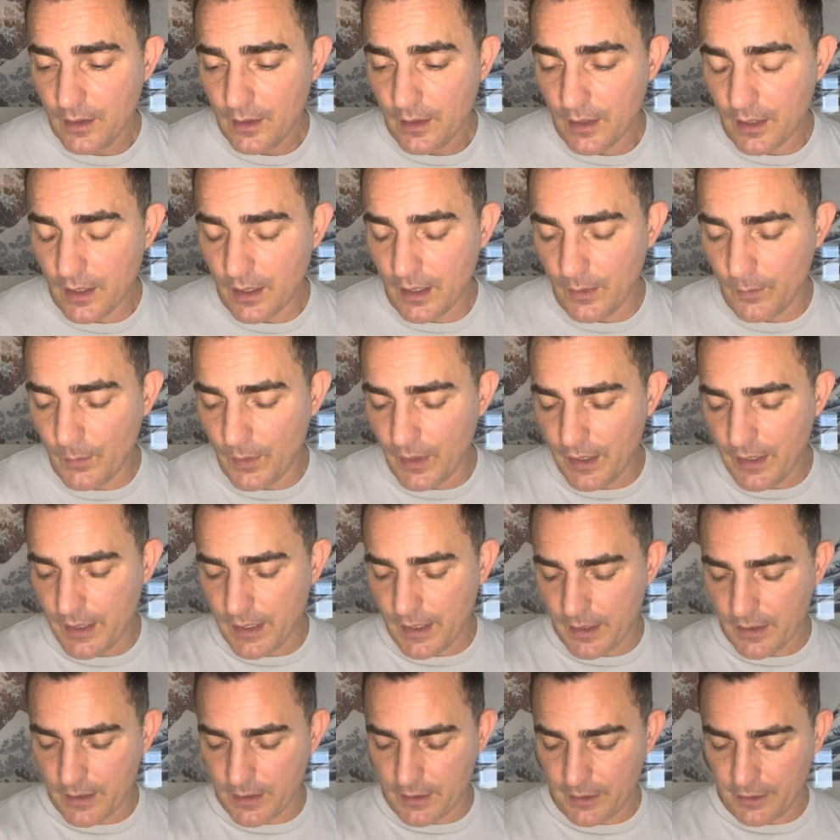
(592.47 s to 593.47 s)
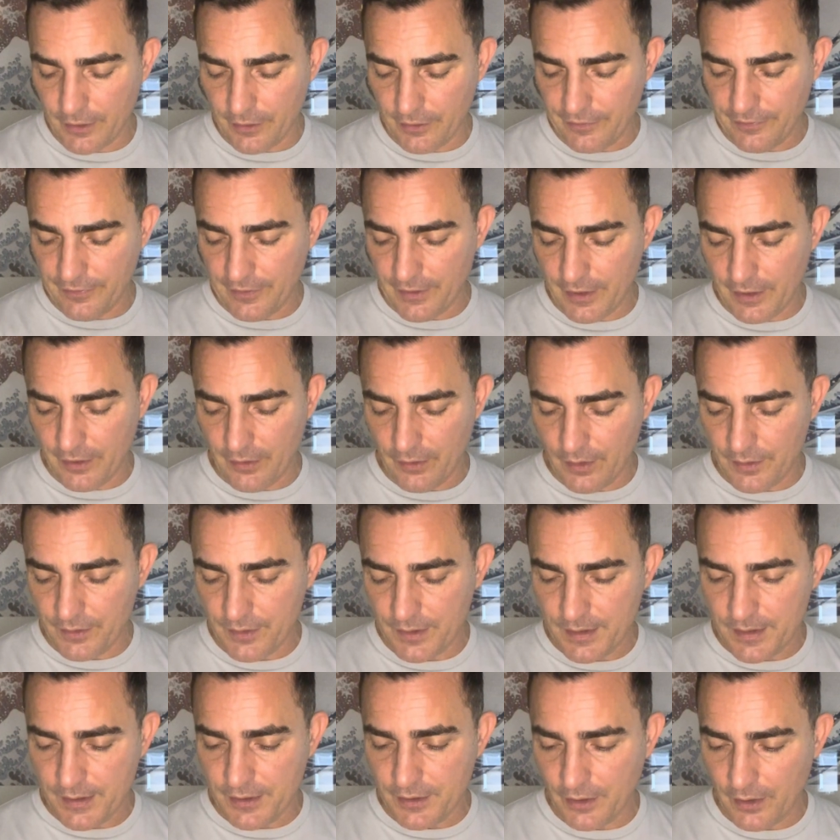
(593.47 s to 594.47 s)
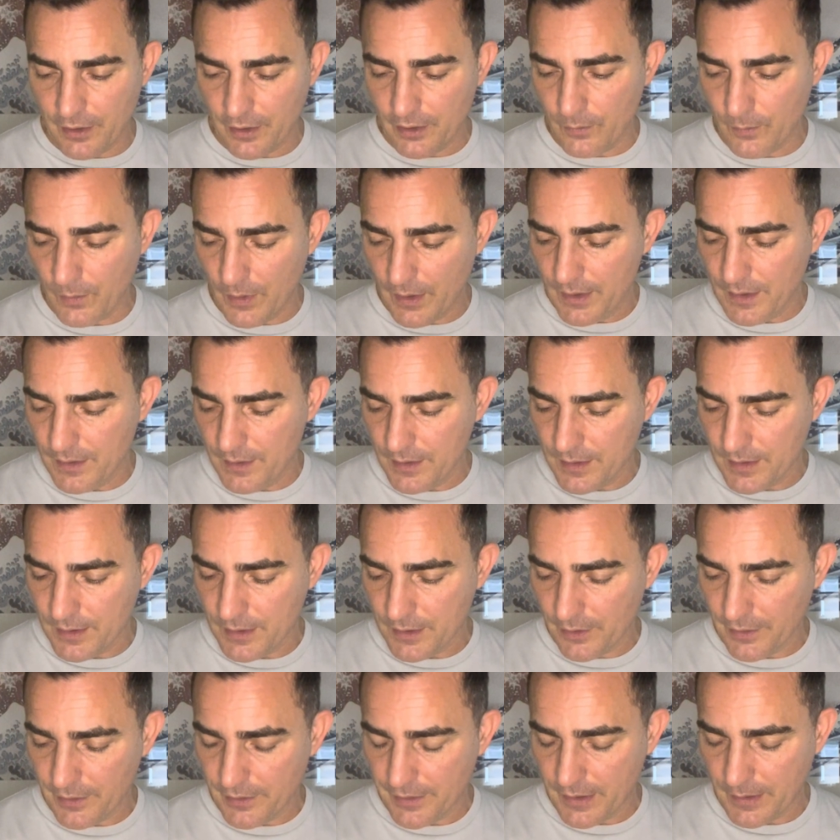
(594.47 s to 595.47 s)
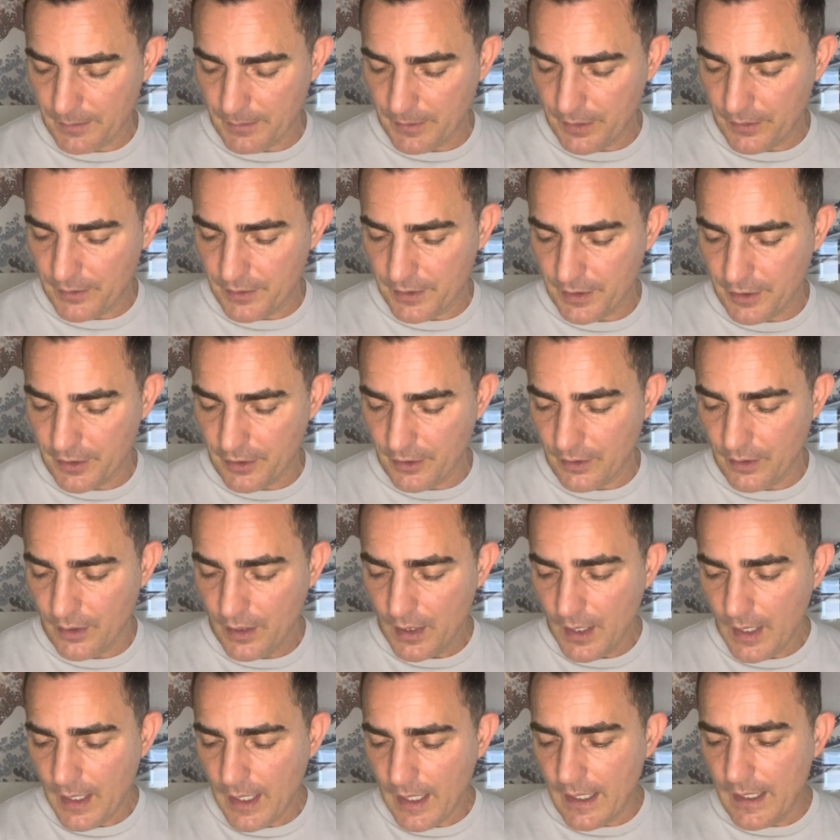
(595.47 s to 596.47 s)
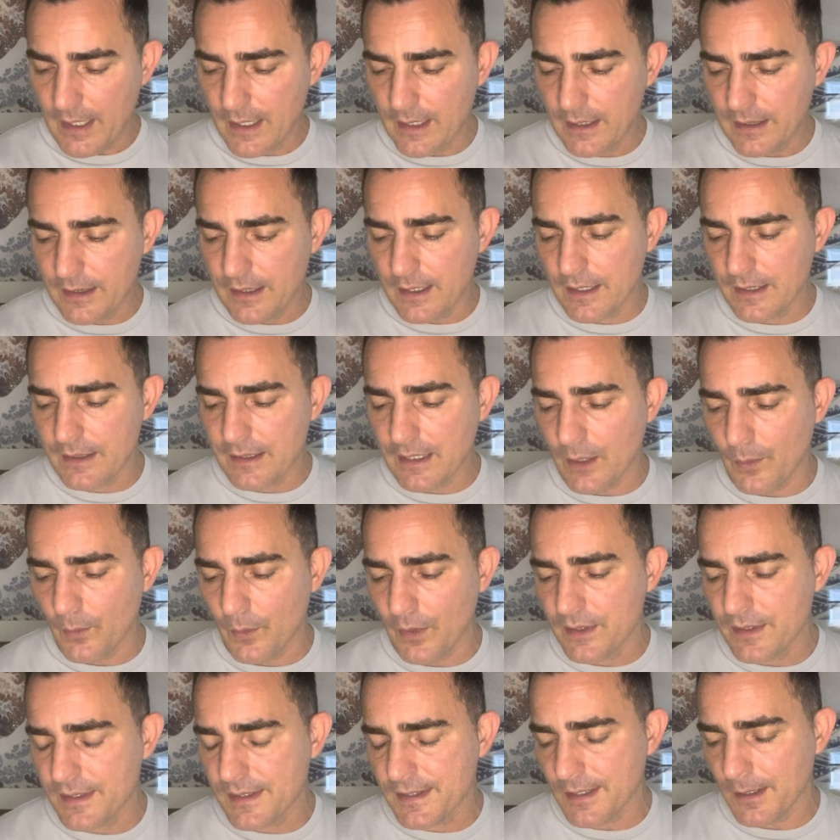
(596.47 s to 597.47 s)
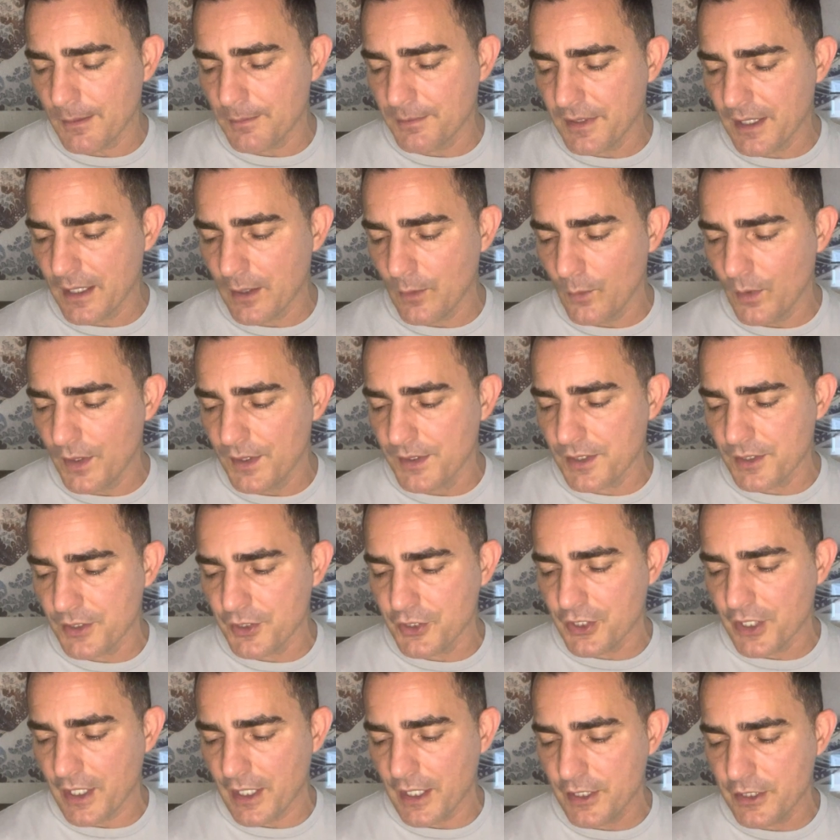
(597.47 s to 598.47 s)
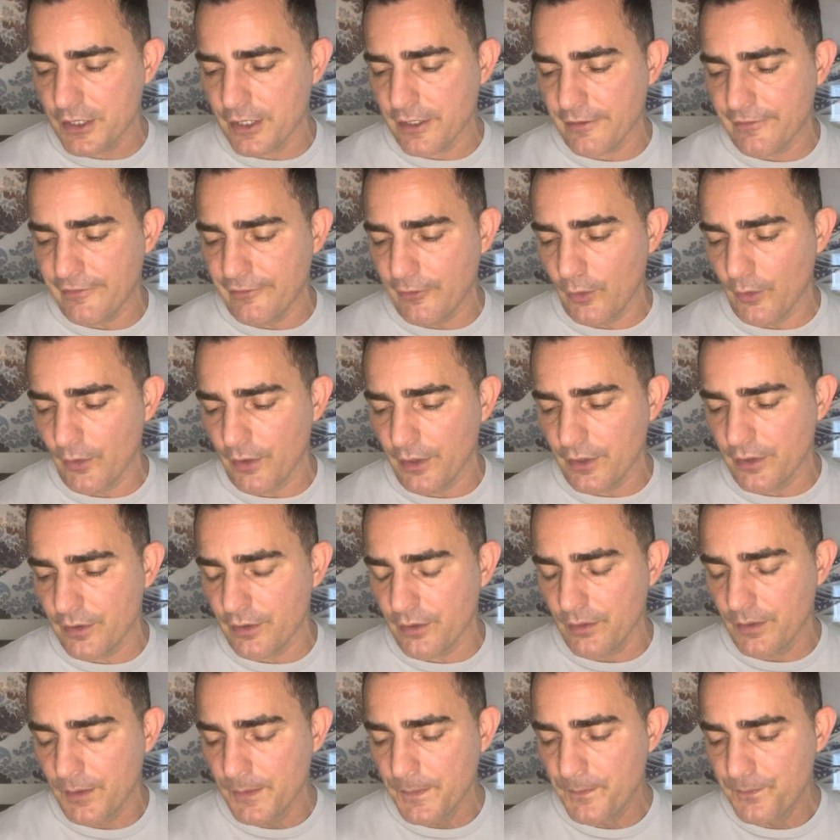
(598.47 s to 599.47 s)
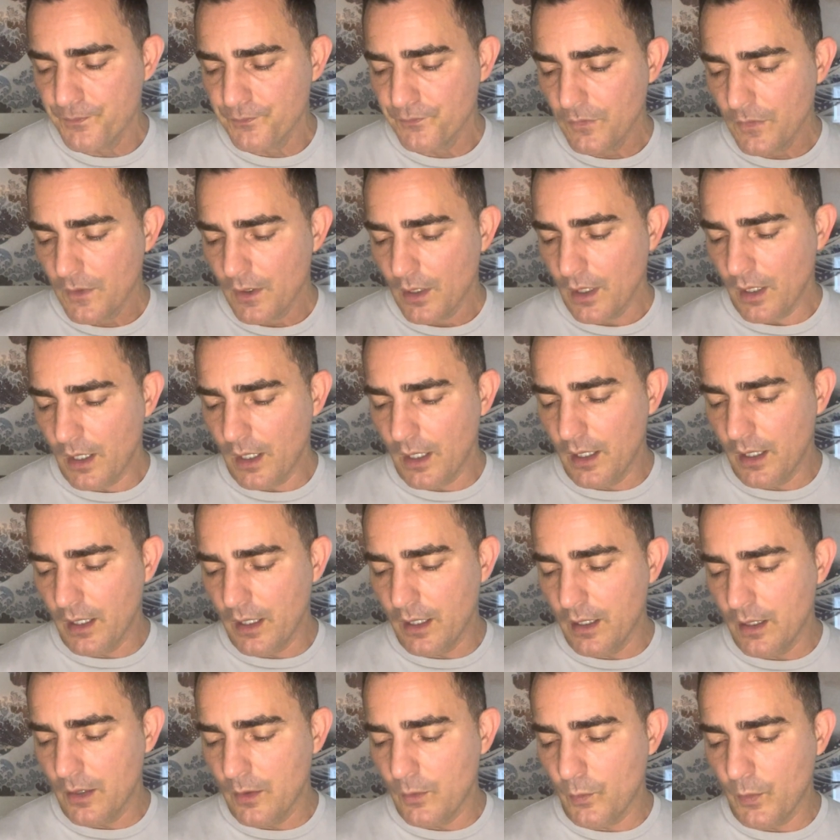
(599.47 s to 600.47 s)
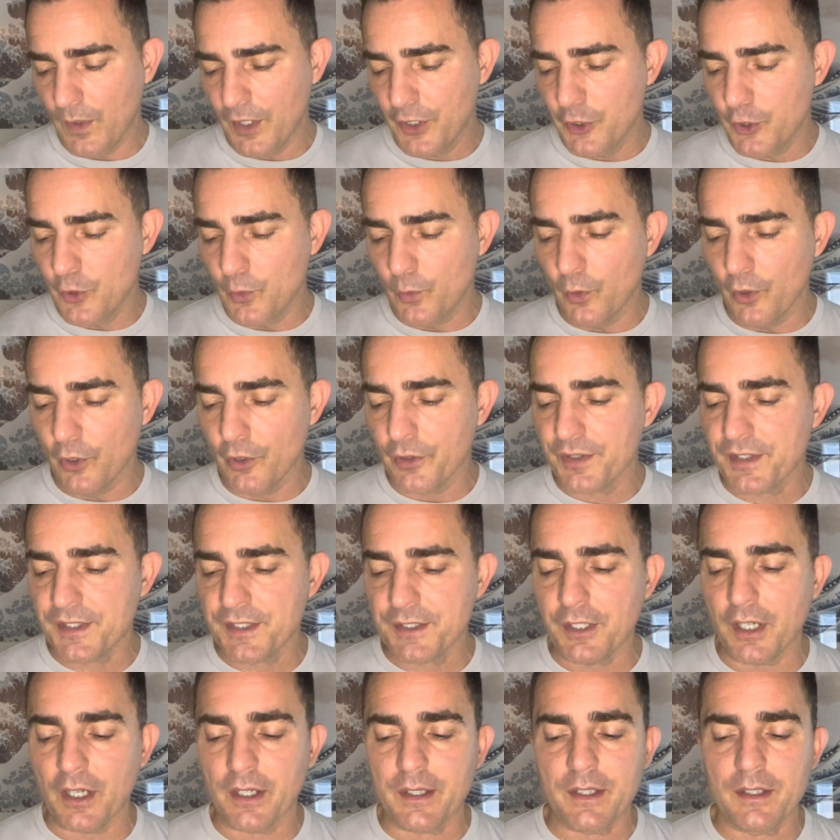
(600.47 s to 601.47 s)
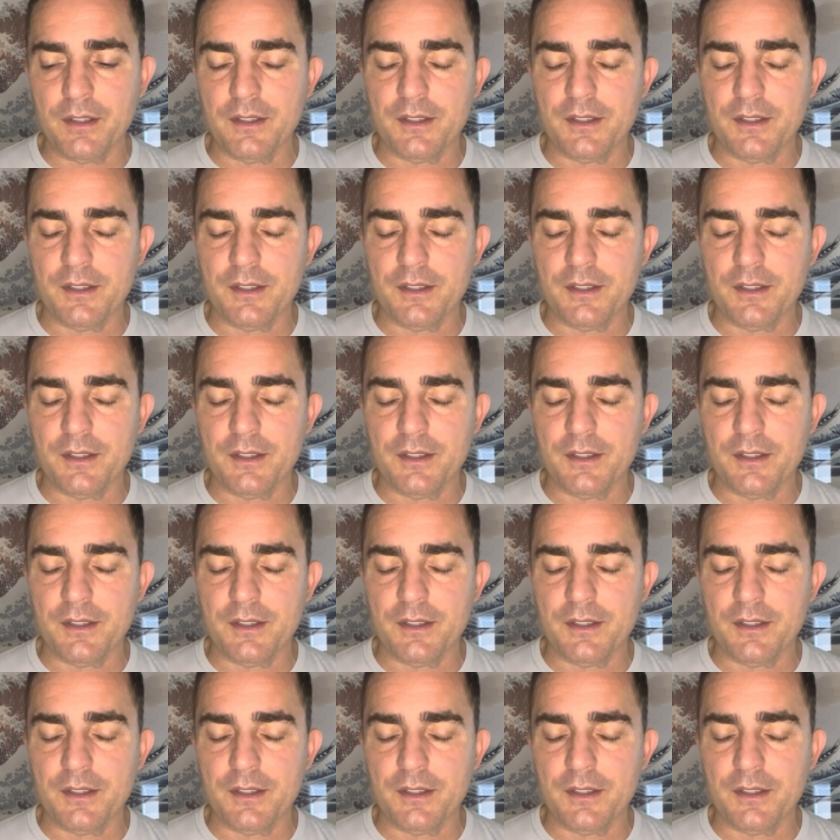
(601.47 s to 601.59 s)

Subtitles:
I want to get a clarifier on the star. Why did the star come out here? And I think that when something wasn't changing for you, when you were stuck in